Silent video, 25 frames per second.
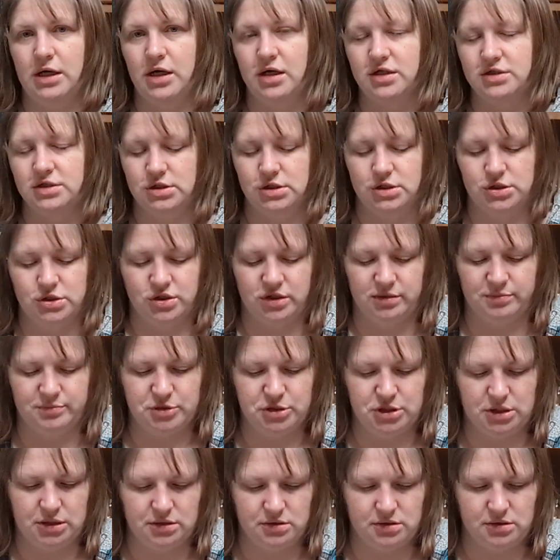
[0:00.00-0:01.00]

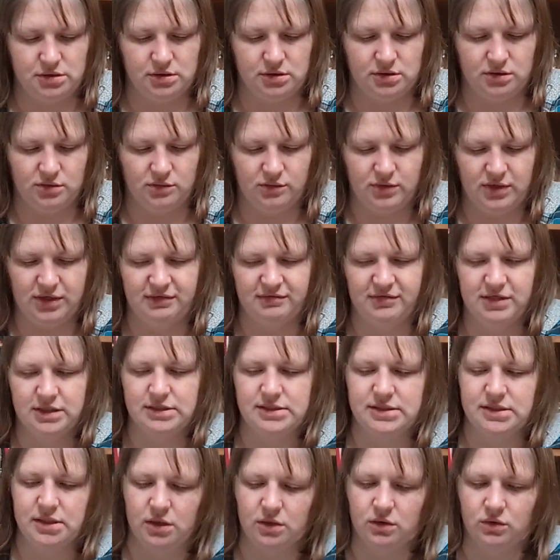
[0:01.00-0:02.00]
description or whatever,
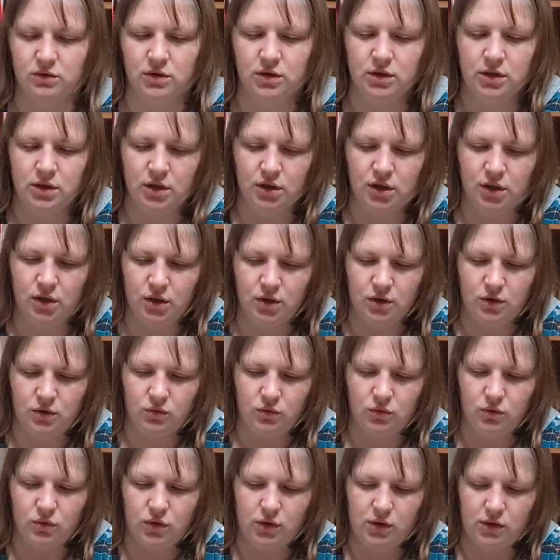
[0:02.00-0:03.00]
so
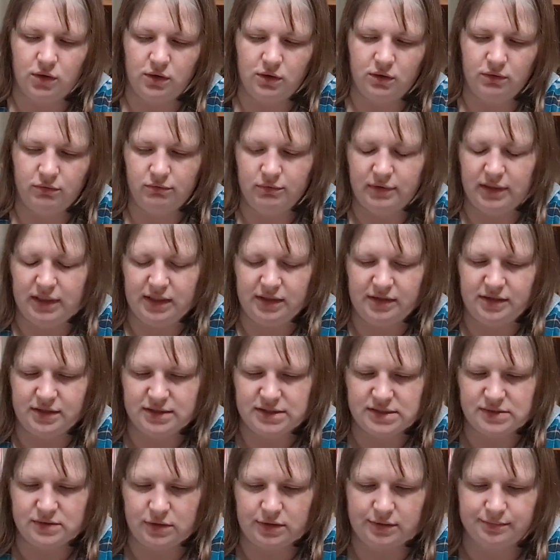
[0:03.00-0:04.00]
we'll read
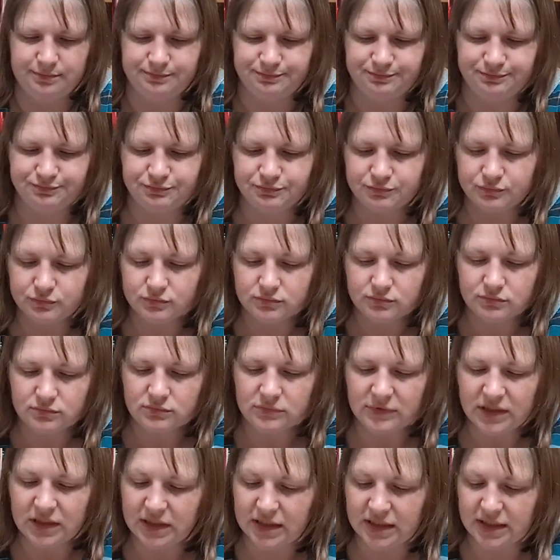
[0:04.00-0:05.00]
this one.
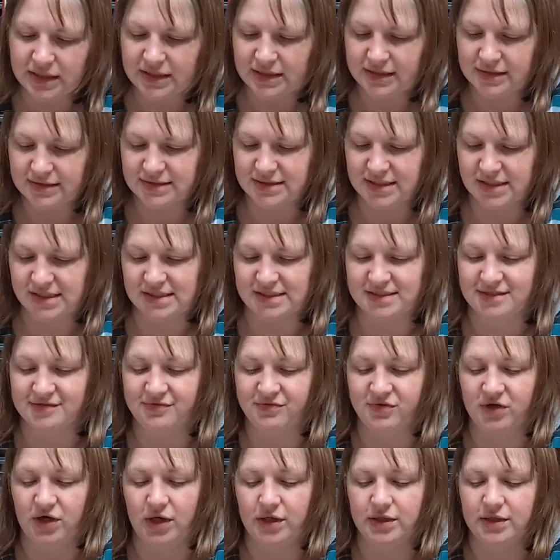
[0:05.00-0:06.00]
It says,
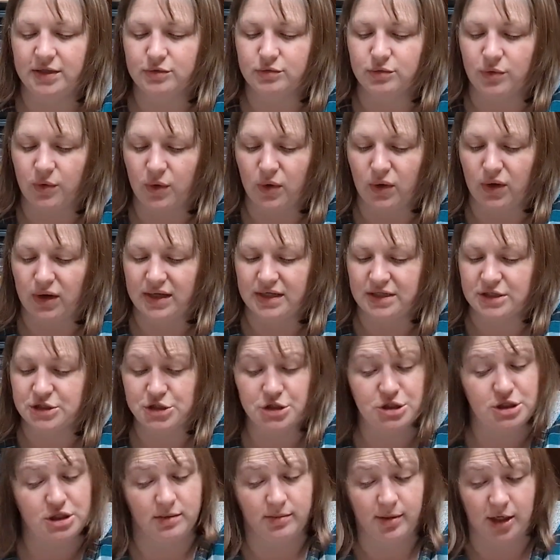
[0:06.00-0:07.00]
Fauntleroy
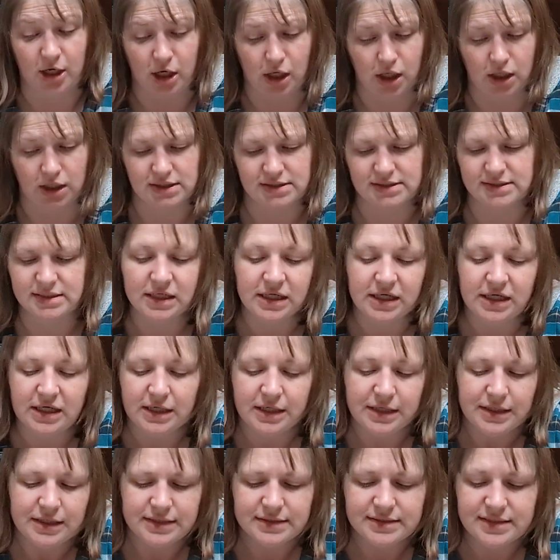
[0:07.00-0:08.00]
Cheapass
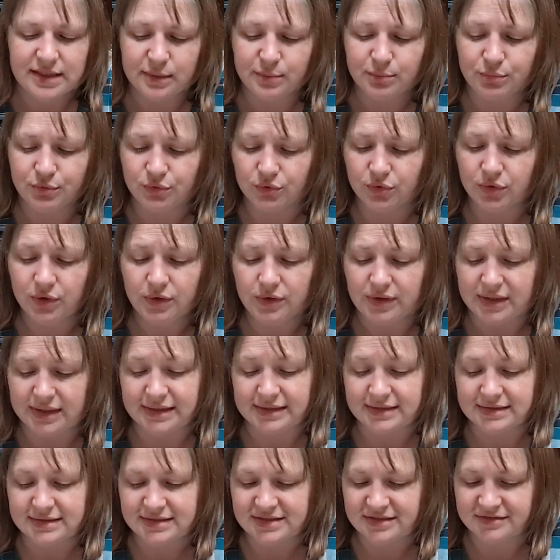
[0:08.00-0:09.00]
is a
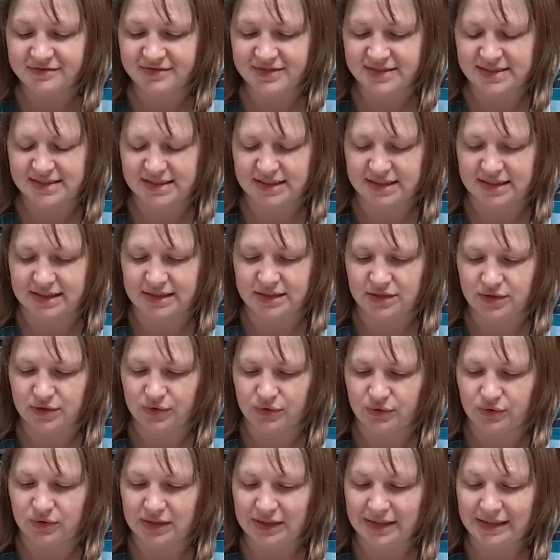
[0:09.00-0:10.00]
brooding sophisticate
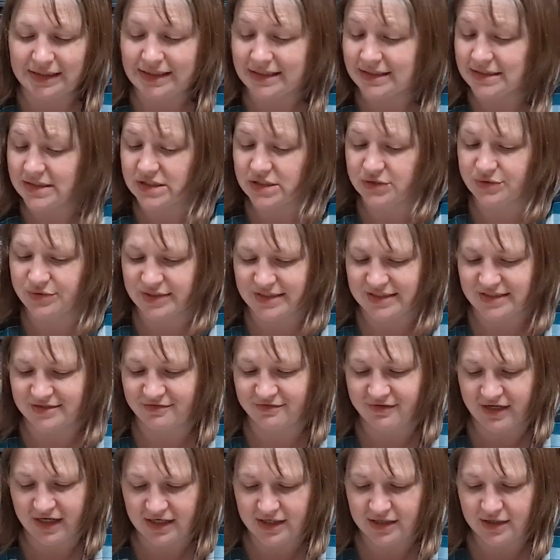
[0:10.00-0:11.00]
who clings to his
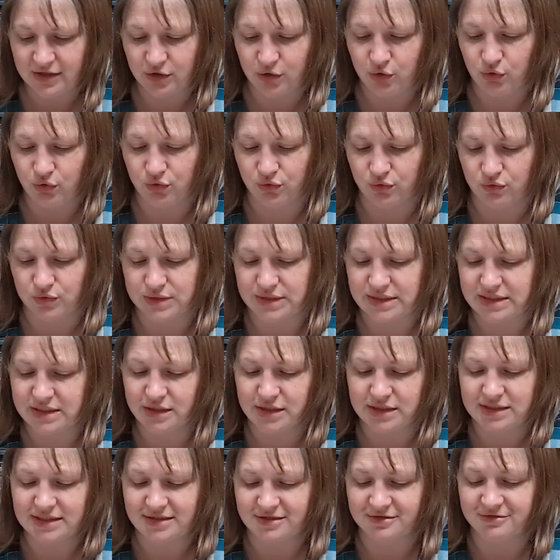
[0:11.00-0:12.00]
fading youth through a
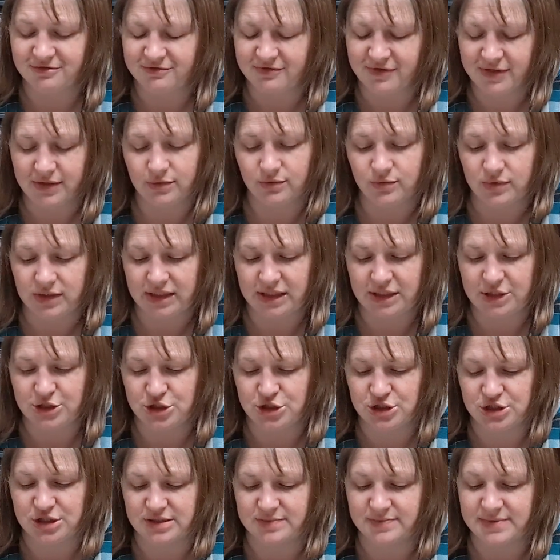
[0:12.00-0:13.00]
series of failed
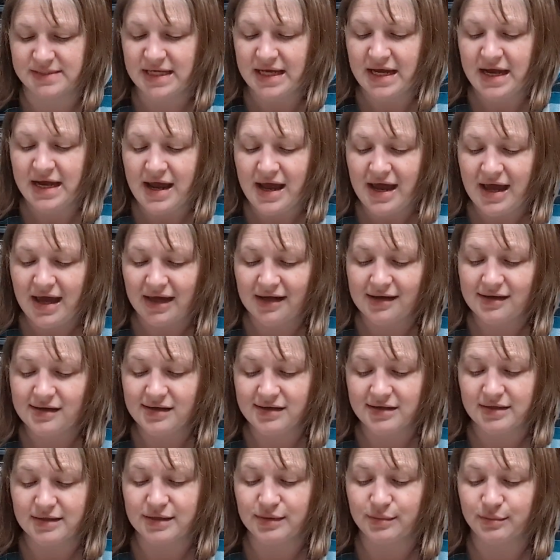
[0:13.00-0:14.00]
relationships and
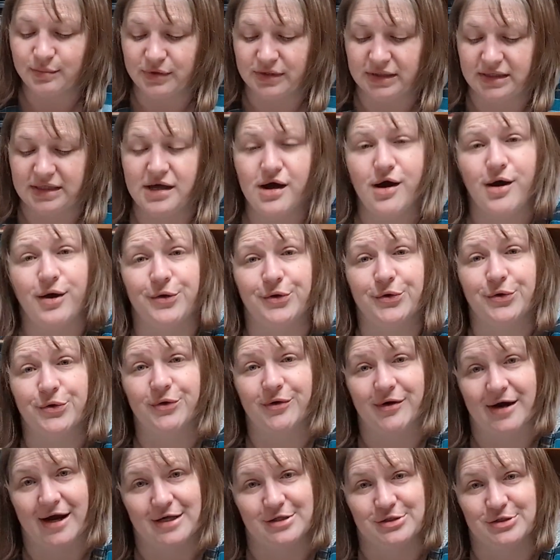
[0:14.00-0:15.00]
incomplete
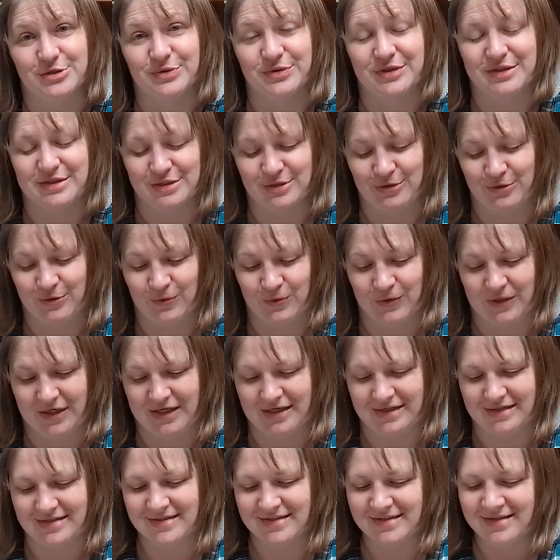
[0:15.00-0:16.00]
undergraduate
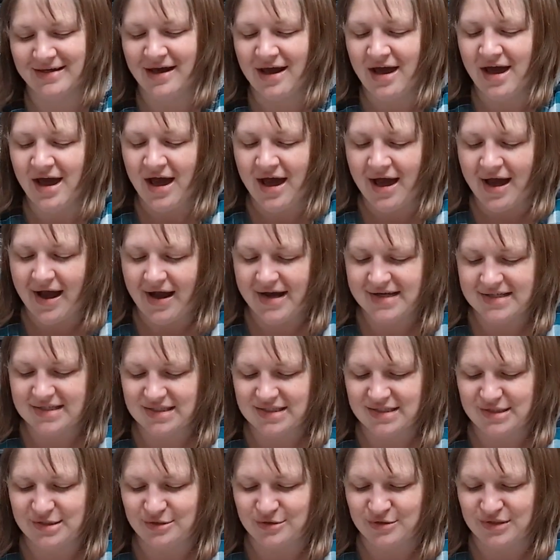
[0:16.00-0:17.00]
degrees. As a
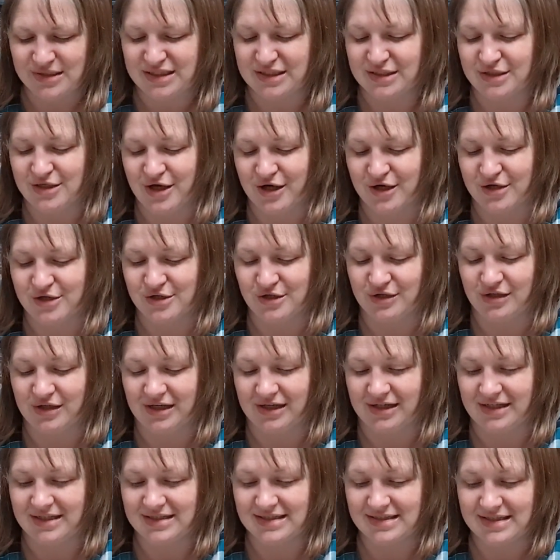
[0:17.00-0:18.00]
student in Dr.
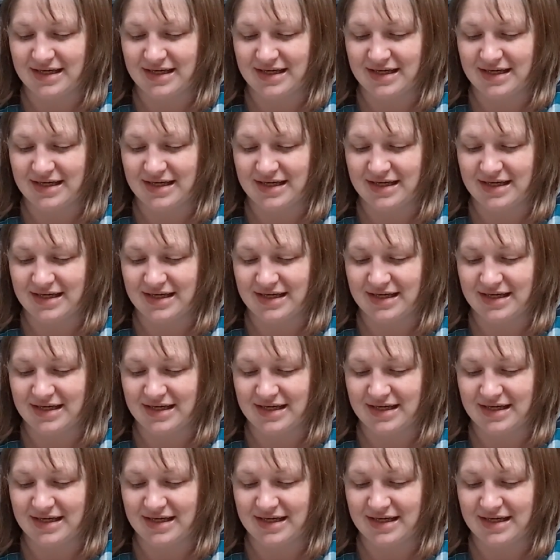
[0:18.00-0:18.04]
Lucky's